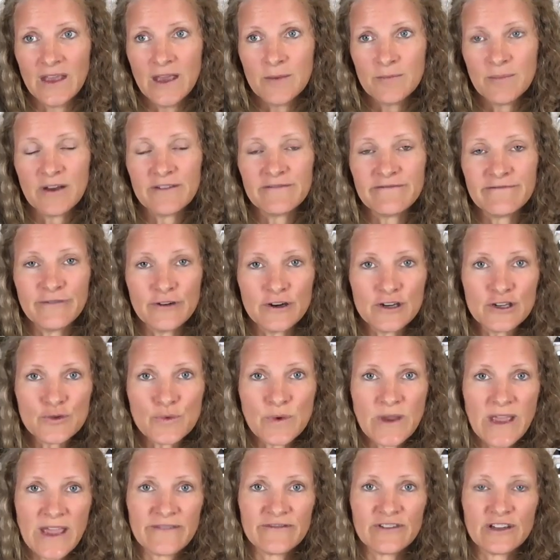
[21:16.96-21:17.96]
But first,
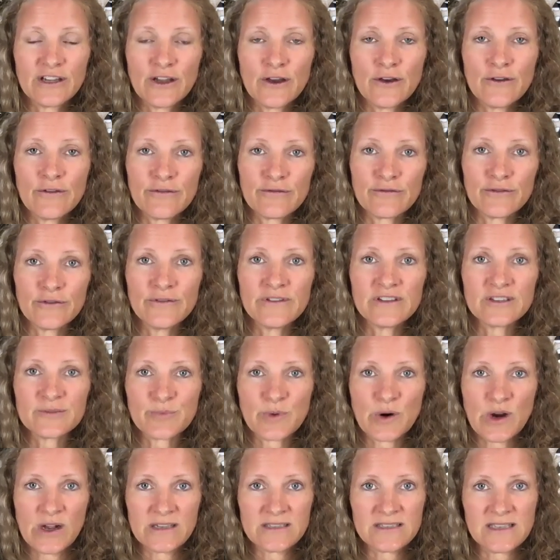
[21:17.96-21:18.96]
we have to go through this
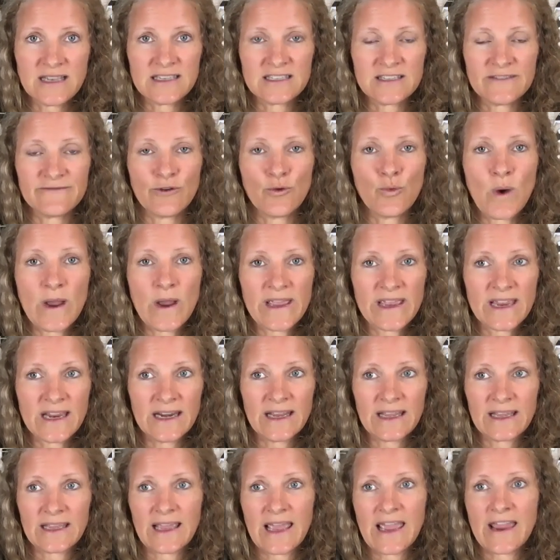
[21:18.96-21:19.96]
process of
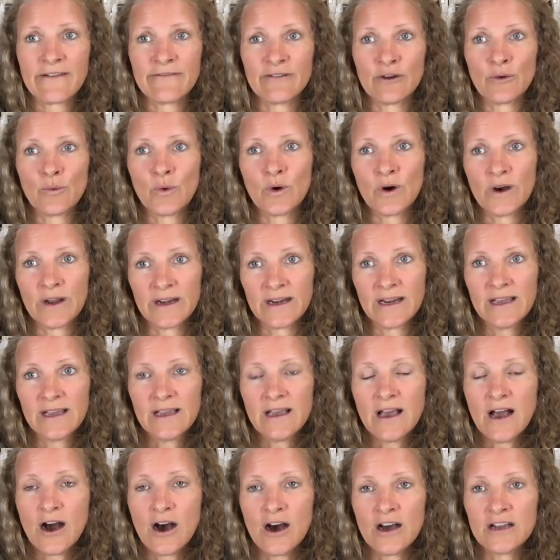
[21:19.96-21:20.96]
awakening everyone
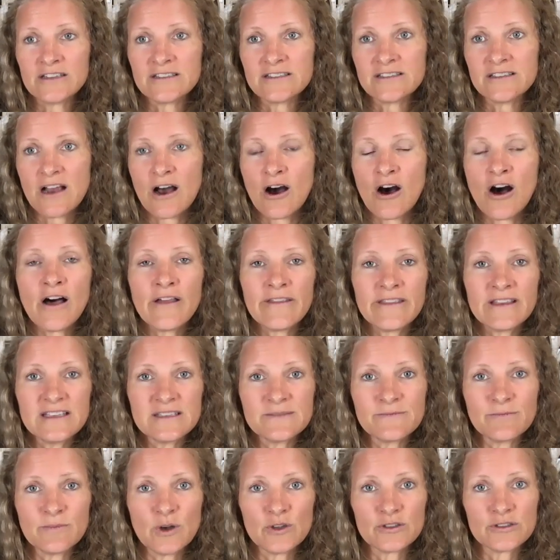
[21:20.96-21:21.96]
on all these
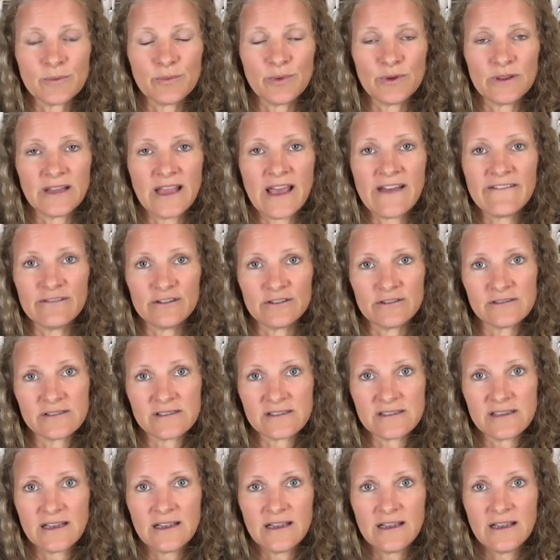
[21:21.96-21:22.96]
multiple
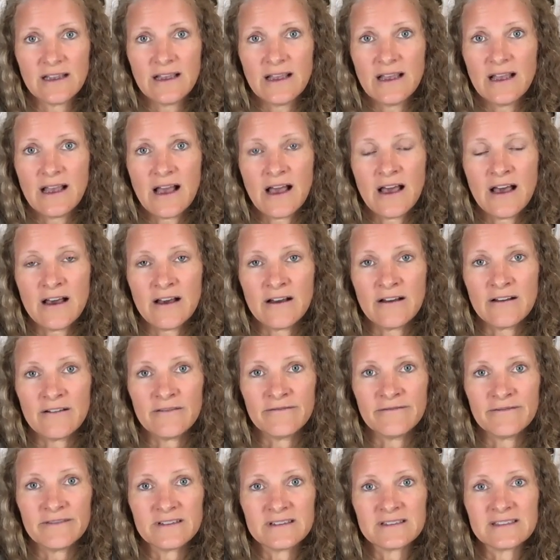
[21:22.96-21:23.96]
levels
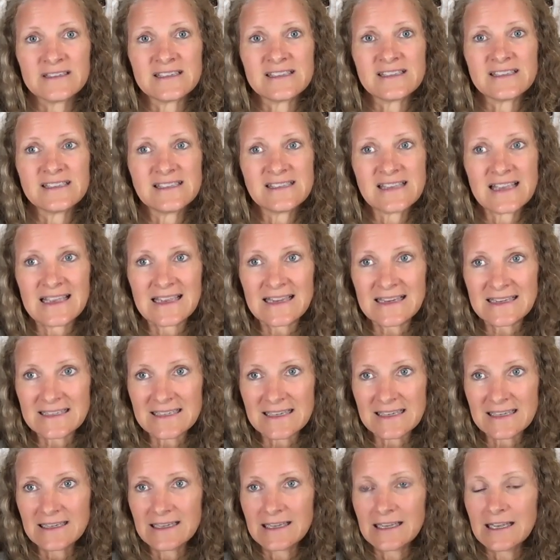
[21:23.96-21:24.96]
of
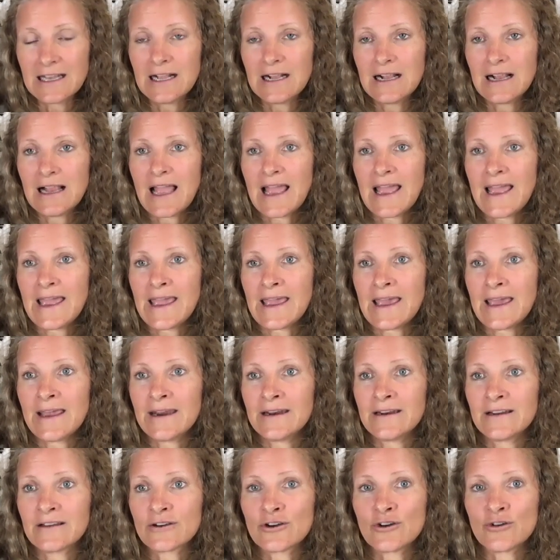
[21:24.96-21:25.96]
deceit
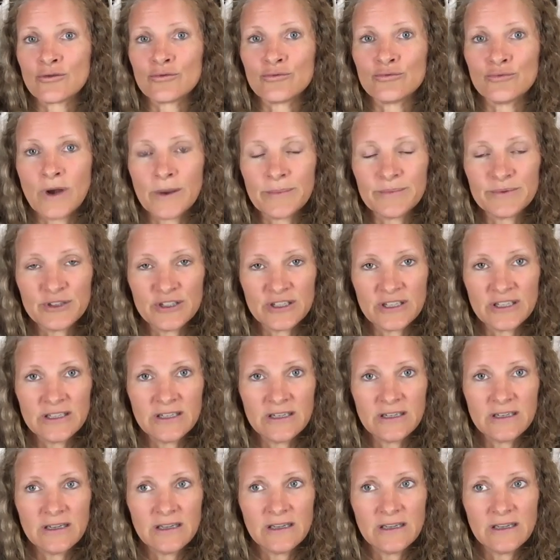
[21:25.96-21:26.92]
and corruption,